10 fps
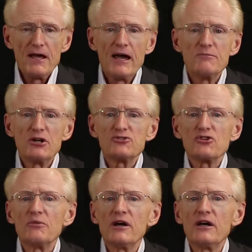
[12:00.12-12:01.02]
Eminent
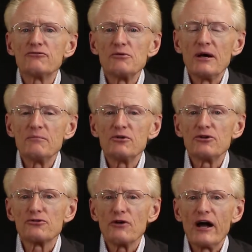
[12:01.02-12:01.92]
domain, remember
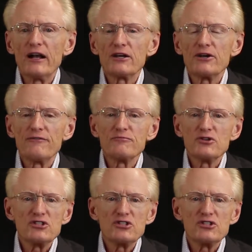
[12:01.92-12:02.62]
the right of the government